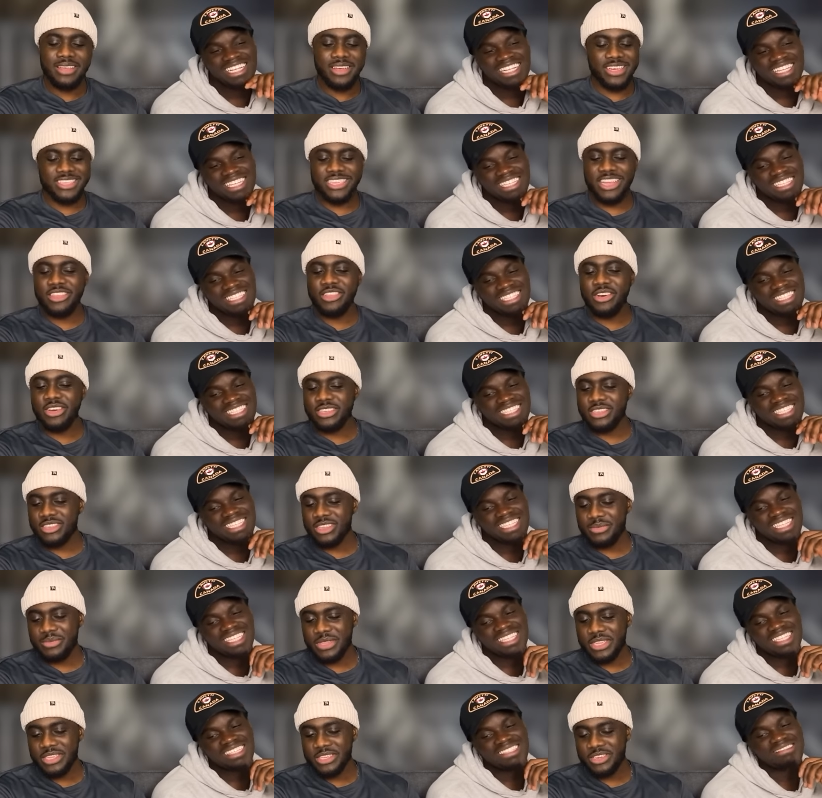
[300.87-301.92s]
Speaker 1: because they know he's going to
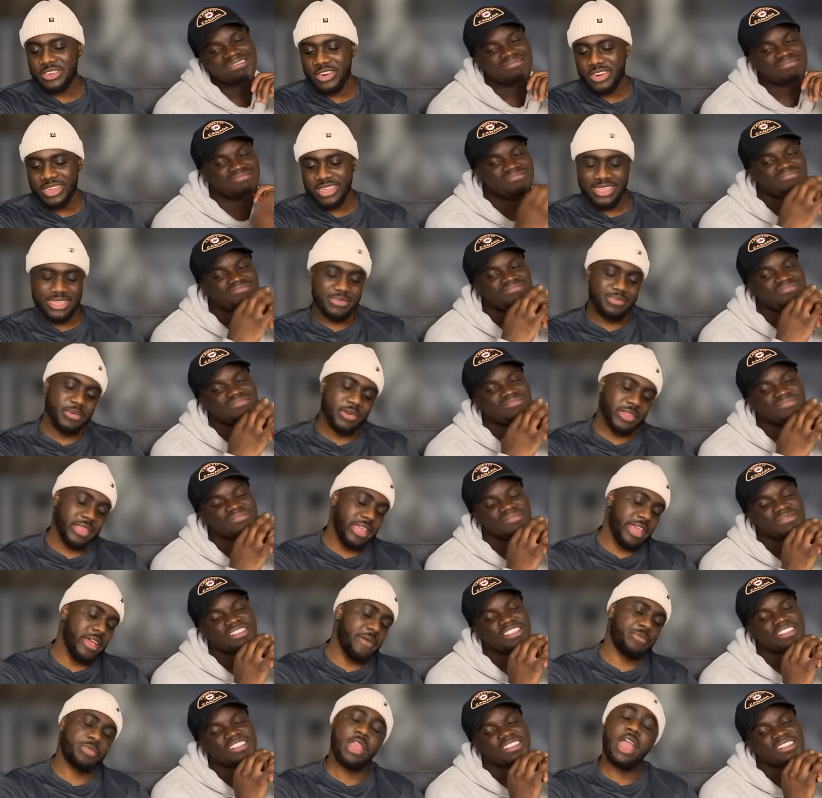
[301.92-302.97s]
be the strongest. But
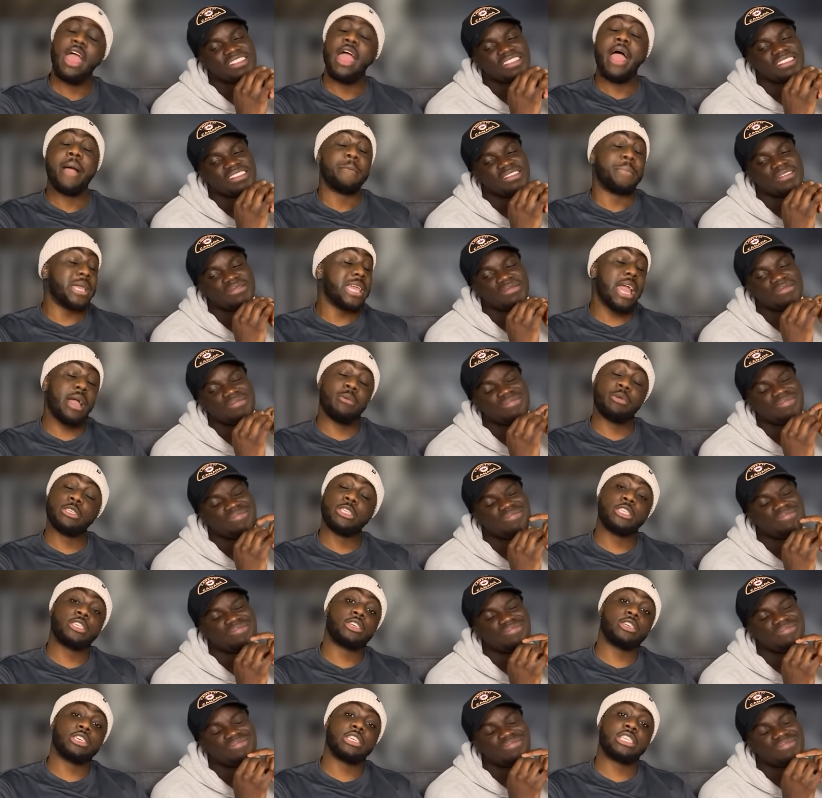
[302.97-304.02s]
yeah. But yeah, we're
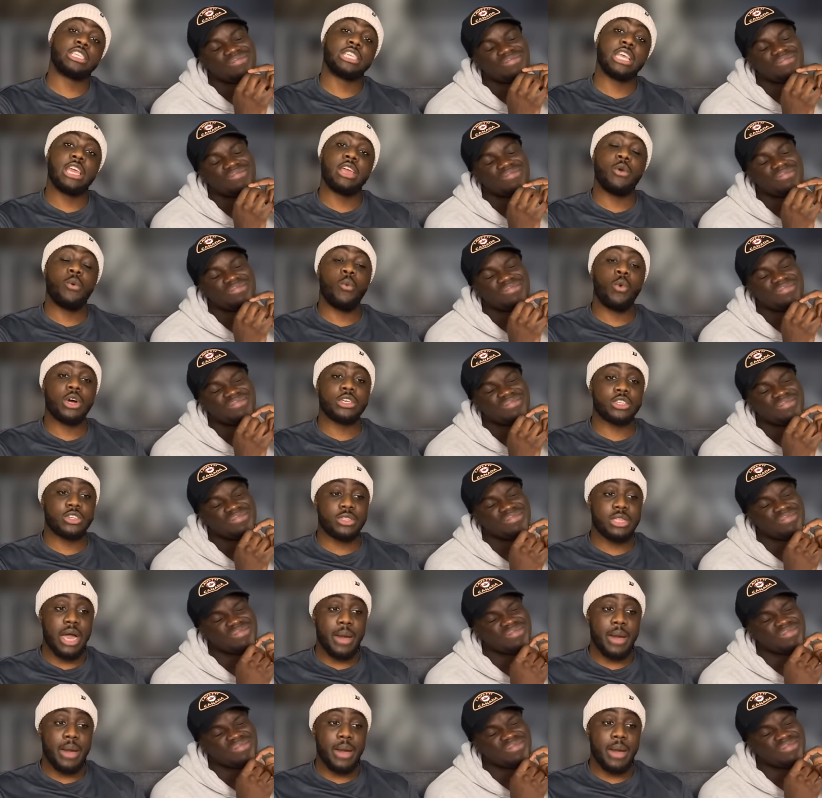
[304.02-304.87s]
just going to see what's going to